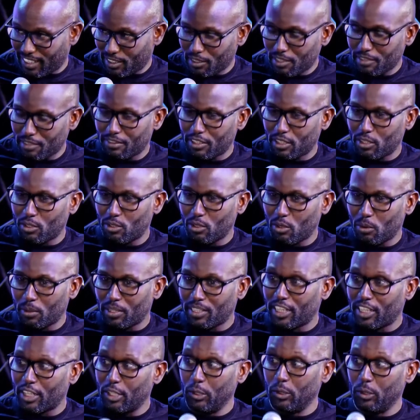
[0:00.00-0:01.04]
I don't even know
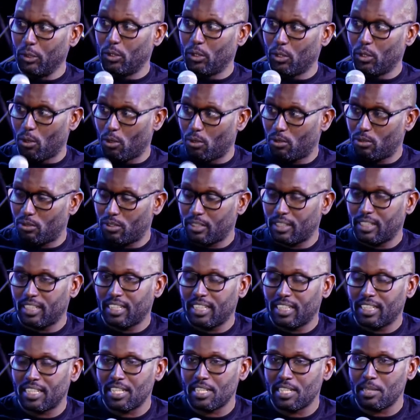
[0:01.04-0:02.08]
whether you know,
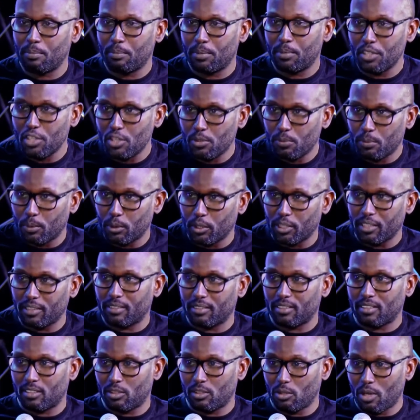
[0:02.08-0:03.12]
there's a principle
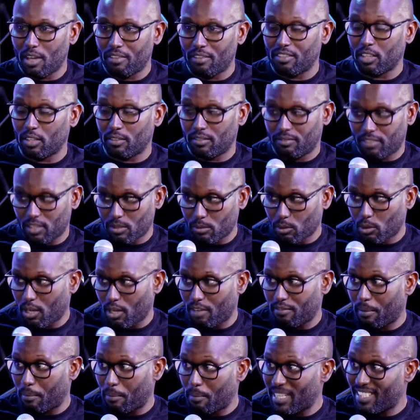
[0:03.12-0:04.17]
first of all, you
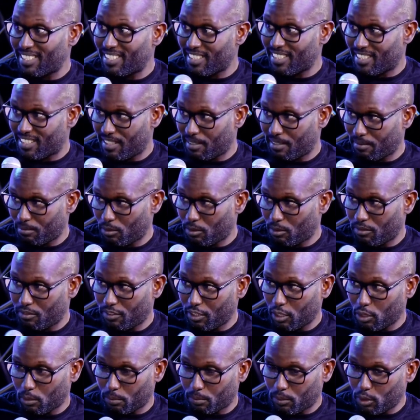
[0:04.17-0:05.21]
have a system. You
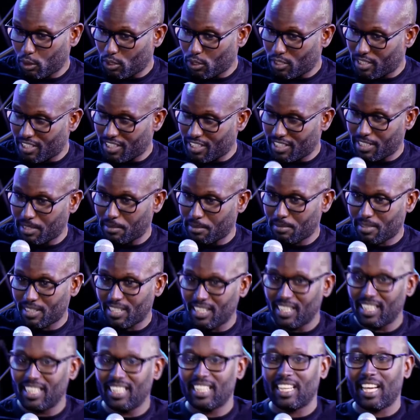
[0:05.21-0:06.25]
developed your systems,
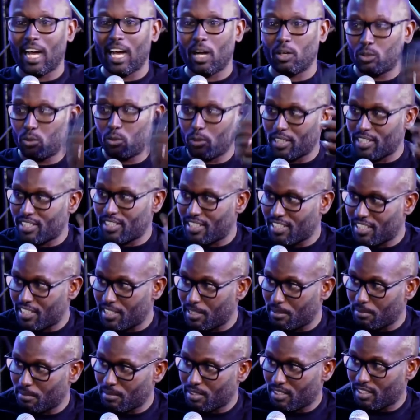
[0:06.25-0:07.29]
outward
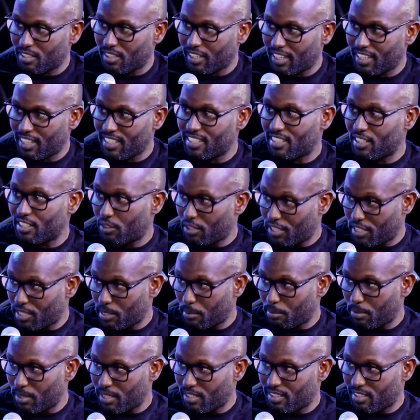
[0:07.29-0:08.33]
systems, hence the
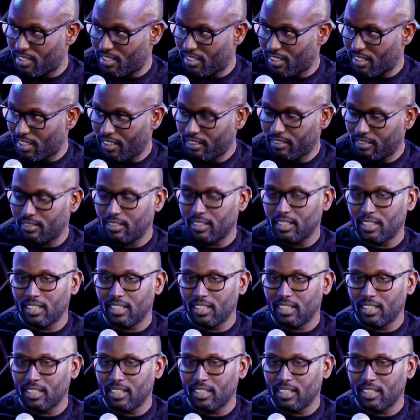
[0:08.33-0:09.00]
recipes. Yeah.